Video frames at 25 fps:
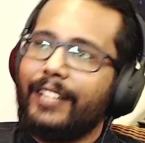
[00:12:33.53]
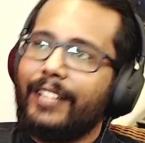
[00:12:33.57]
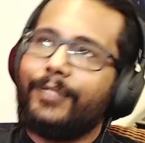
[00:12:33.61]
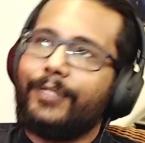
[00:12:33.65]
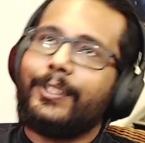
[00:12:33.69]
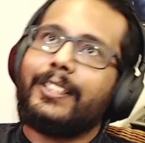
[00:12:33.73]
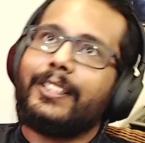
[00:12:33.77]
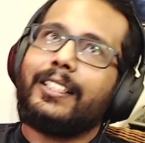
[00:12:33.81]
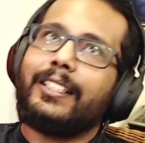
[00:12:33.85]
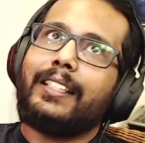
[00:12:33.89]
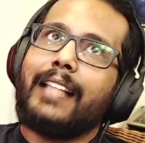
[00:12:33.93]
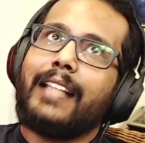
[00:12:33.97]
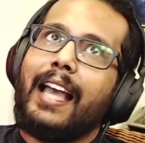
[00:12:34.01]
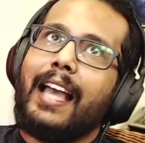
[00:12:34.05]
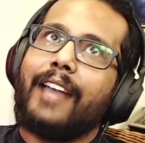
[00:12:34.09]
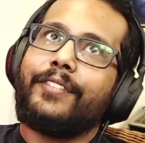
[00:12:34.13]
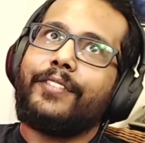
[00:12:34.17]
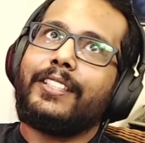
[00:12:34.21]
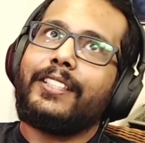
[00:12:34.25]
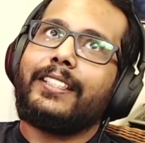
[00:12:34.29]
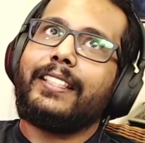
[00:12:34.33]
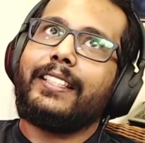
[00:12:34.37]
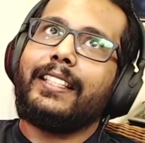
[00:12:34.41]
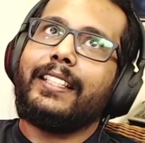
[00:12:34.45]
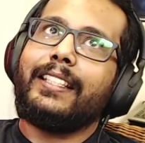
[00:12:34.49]
Interestingly, I
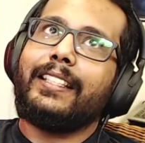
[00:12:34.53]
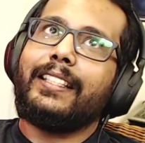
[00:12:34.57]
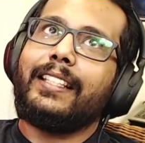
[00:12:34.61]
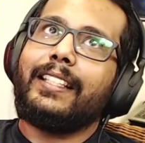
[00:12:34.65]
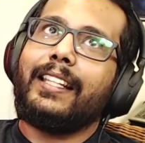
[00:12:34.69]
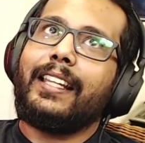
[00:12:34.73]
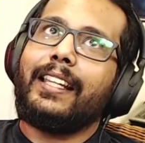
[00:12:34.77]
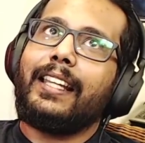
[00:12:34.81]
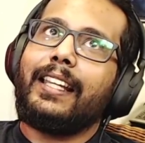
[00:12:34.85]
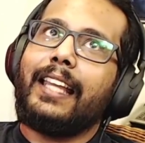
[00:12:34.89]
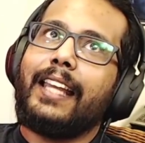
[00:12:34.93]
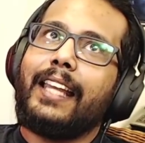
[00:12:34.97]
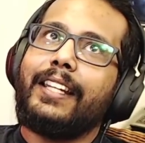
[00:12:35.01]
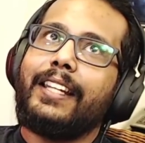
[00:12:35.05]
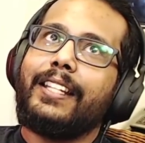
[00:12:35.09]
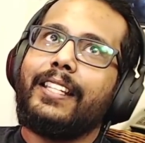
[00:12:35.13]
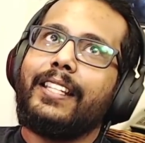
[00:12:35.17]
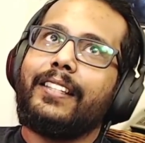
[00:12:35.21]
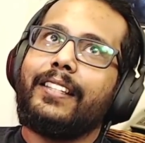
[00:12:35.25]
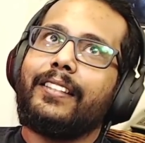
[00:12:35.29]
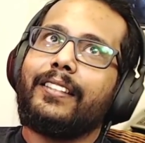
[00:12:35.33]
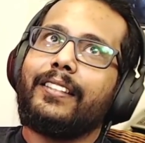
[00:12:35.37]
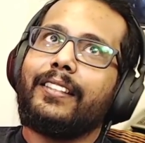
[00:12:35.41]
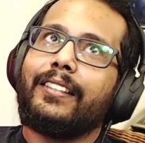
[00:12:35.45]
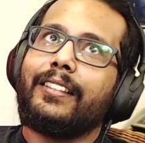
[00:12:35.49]
haven't seen
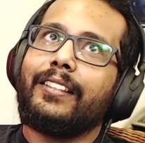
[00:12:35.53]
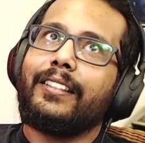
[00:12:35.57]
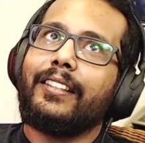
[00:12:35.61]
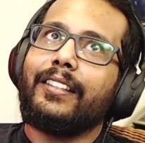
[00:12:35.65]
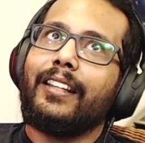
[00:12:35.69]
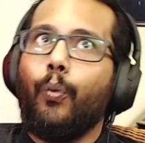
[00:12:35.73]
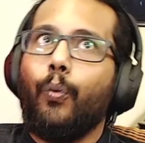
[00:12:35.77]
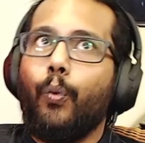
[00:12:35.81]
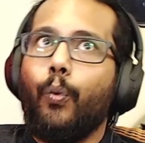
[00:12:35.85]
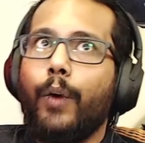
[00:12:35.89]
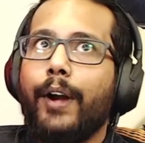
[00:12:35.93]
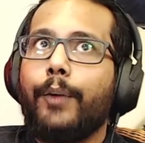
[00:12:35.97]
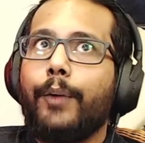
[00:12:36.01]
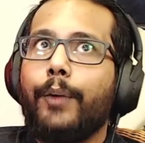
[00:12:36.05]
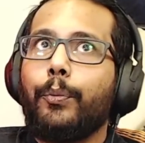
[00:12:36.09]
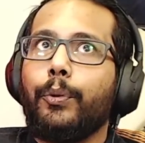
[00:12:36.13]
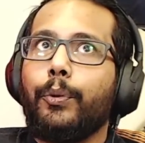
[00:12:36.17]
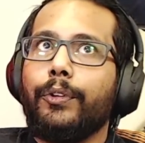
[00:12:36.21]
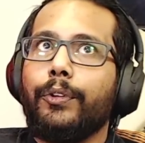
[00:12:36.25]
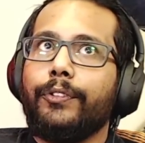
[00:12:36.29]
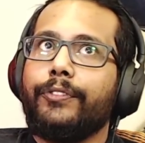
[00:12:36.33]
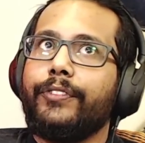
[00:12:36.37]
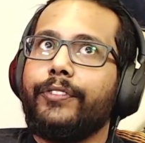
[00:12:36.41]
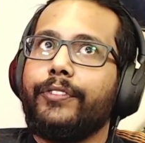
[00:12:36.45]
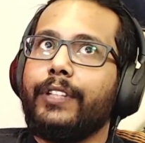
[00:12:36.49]
any
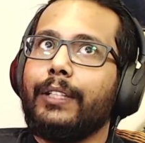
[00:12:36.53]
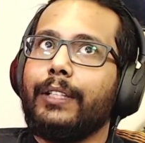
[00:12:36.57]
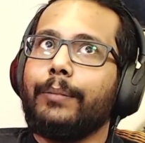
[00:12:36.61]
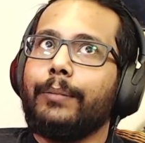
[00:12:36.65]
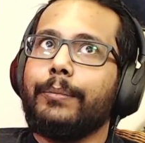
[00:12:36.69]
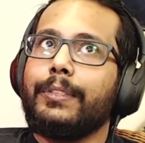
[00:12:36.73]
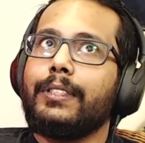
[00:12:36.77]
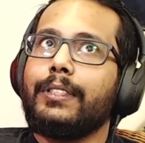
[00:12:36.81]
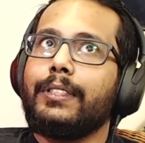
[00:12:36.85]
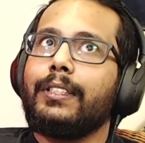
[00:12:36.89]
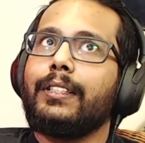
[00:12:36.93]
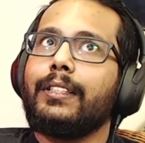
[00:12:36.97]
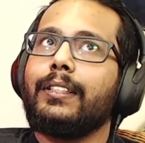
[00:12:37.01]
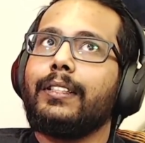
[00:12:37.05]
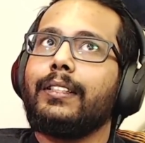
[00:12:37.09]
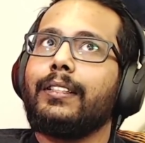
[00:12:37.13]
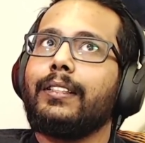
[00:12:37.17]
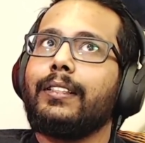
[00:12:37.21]
werewolf films.